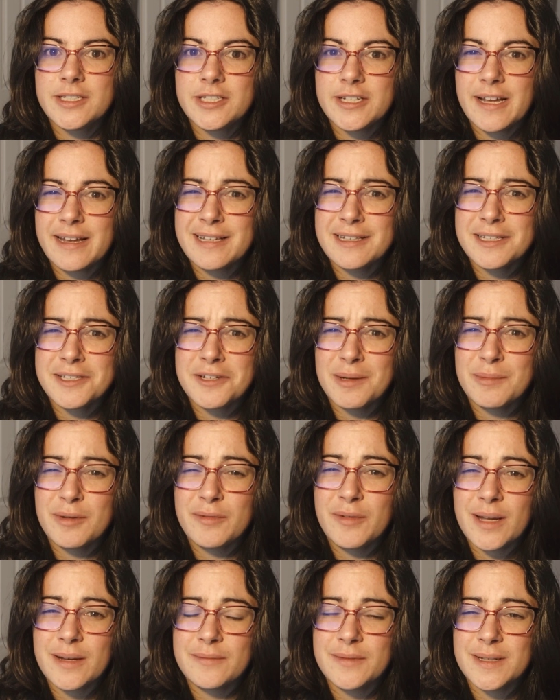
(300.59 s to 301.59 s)
check Instagram
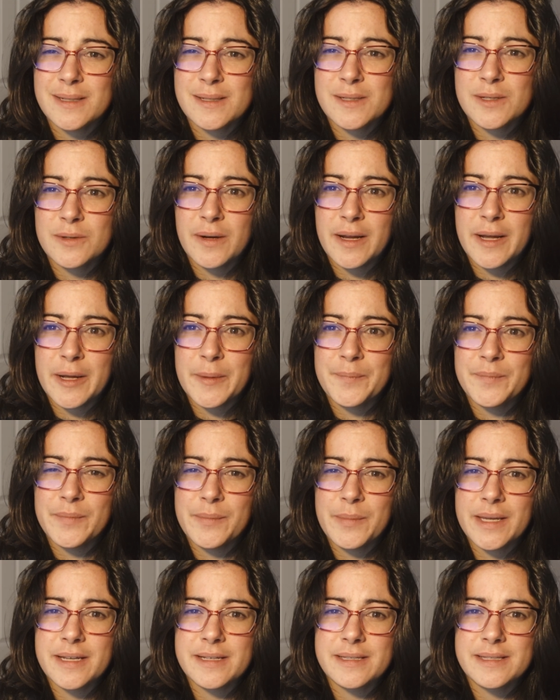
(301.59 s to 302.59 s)
if you have
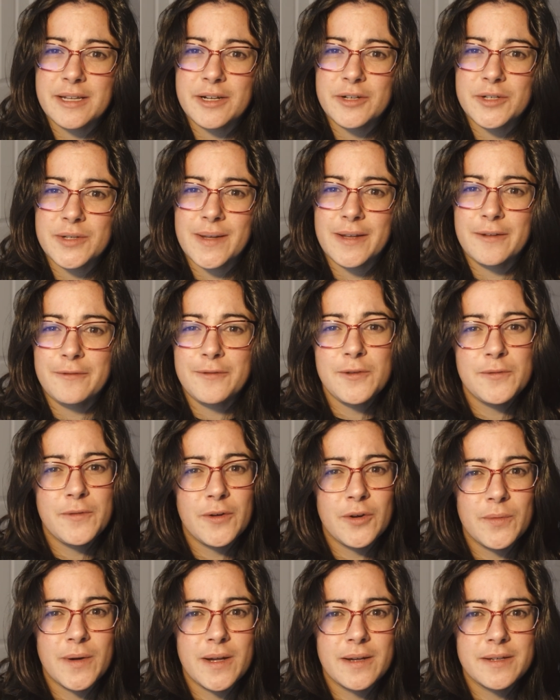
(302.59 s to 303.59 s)
Instagram, because they're doing a few
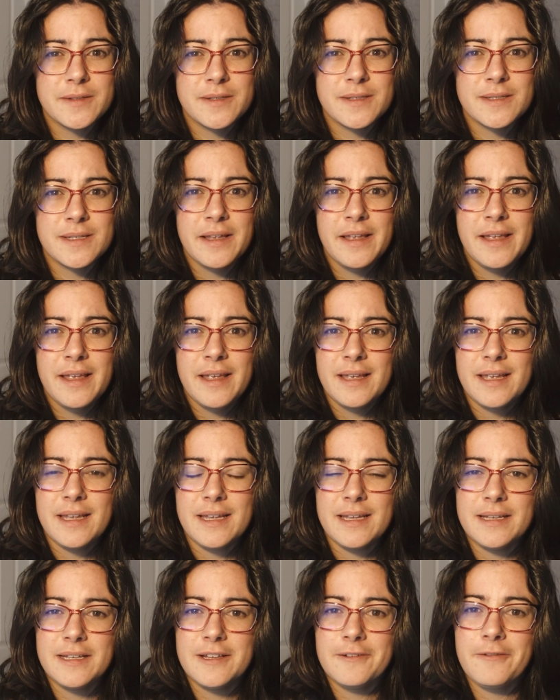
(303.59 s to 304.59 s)
photo walks
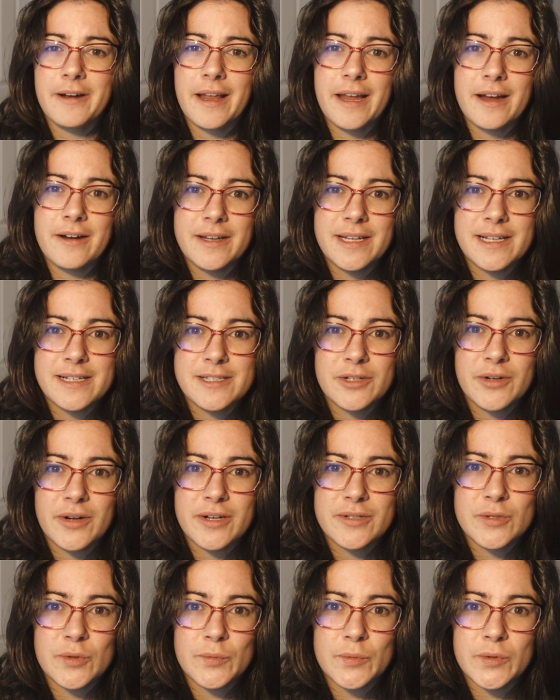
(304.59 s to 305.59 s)
in different areas
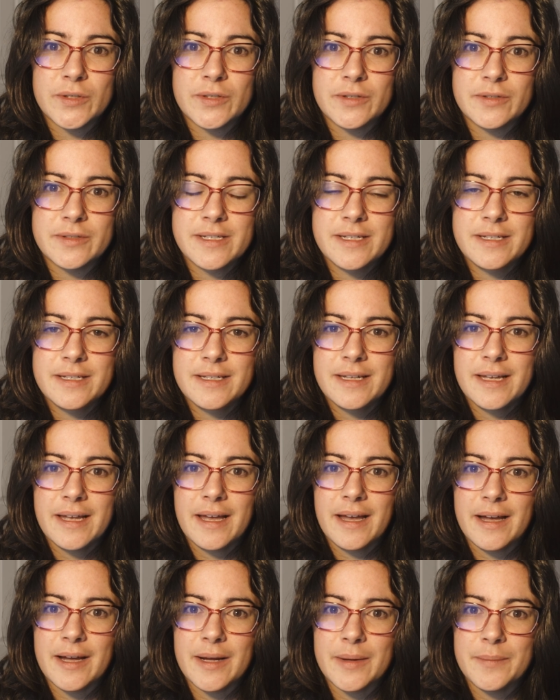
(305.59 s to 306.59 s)
across the world.
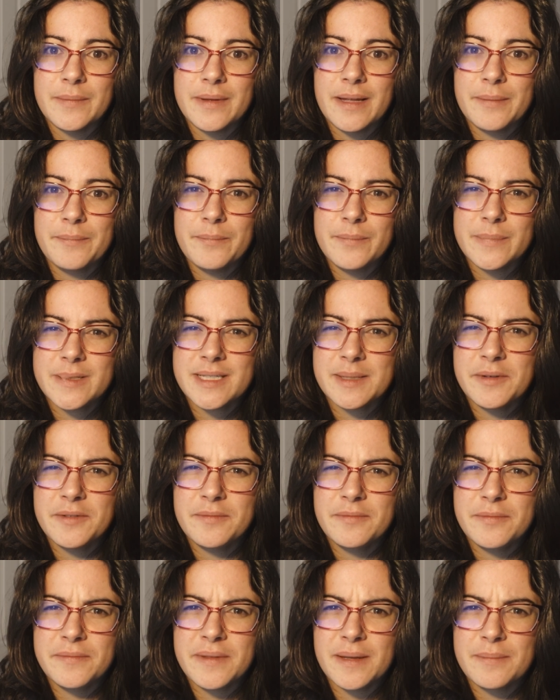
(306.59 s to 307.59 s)
Some
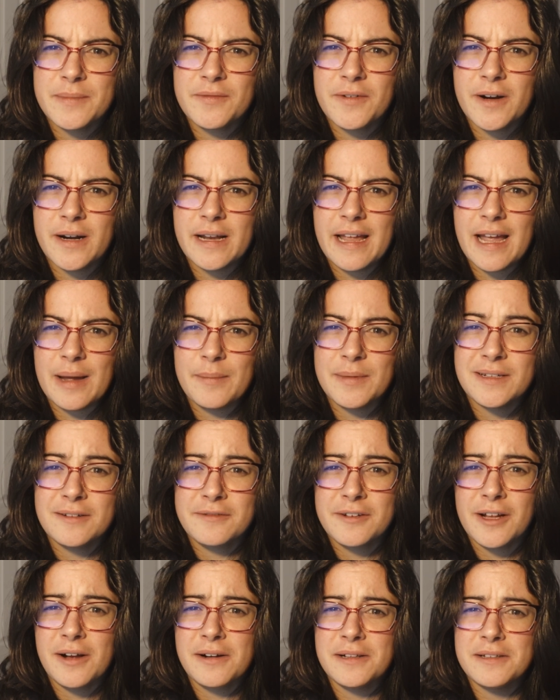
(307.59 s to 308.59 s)
of them have already happened,
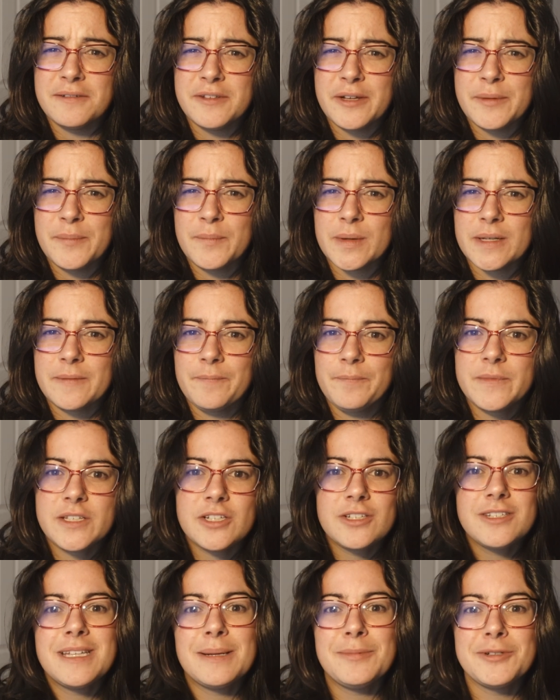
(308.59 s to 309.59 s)
if not all of them, but
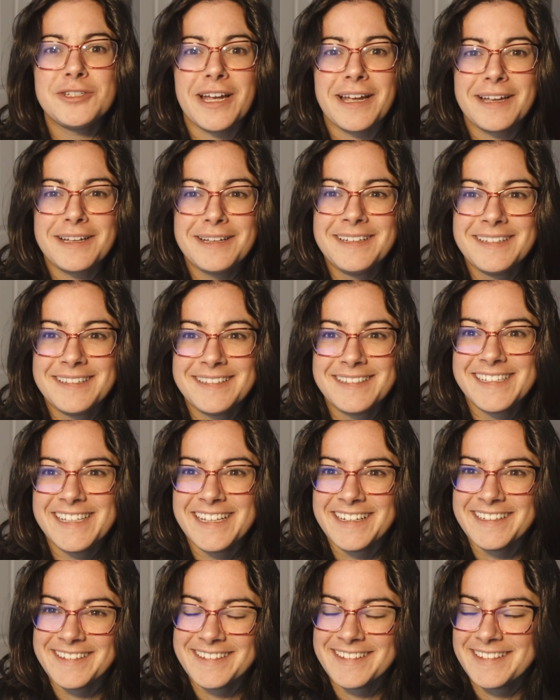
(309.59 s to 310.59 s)
just double check.
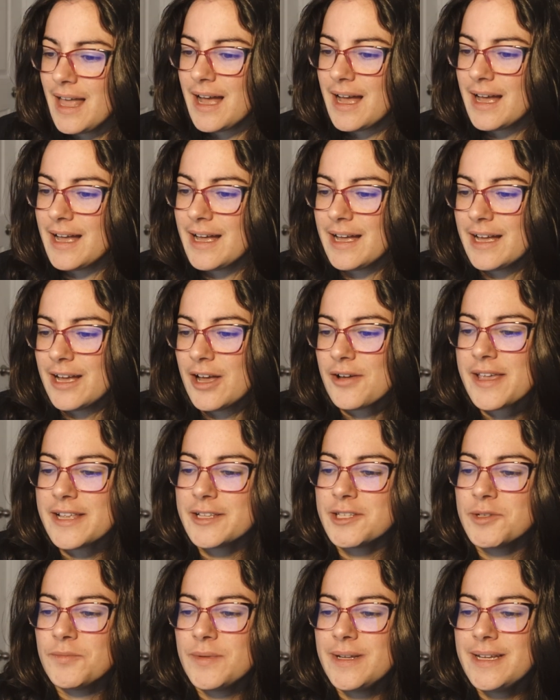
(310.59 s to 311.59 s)
Okay,
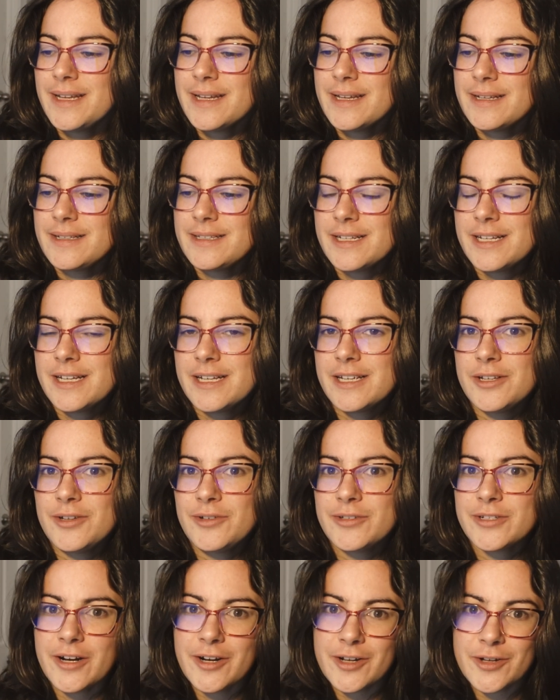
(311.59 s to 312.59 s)
so we did a
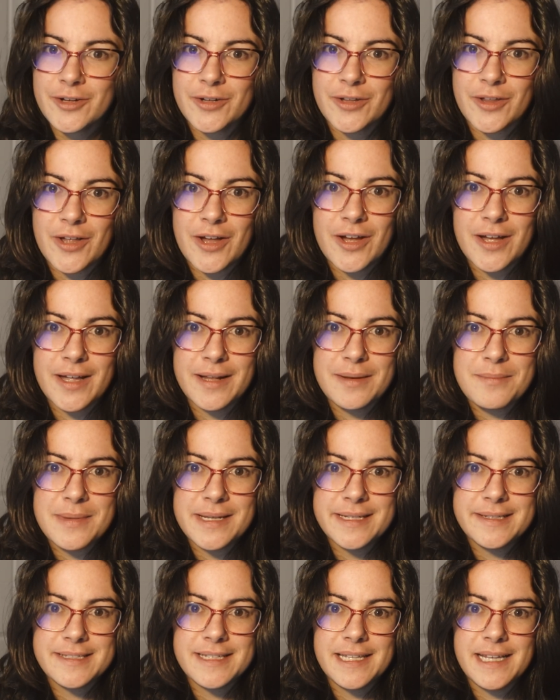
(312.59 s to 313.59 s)
news article on
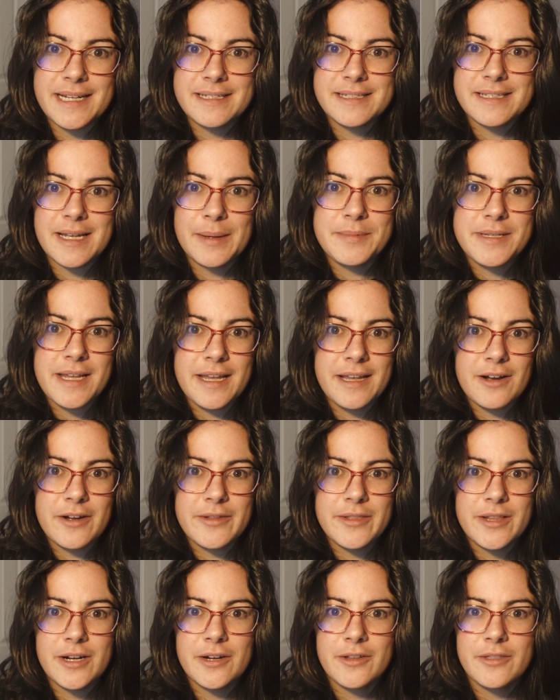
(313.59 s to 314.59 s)
Mint's latest update
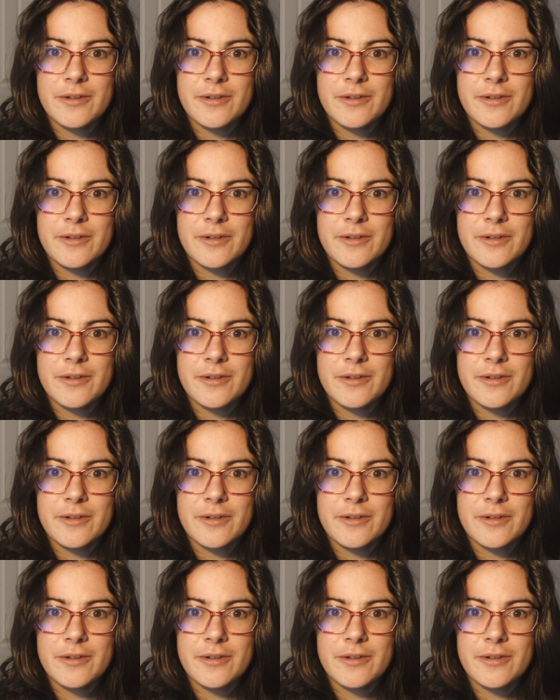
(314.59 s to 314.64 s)
on their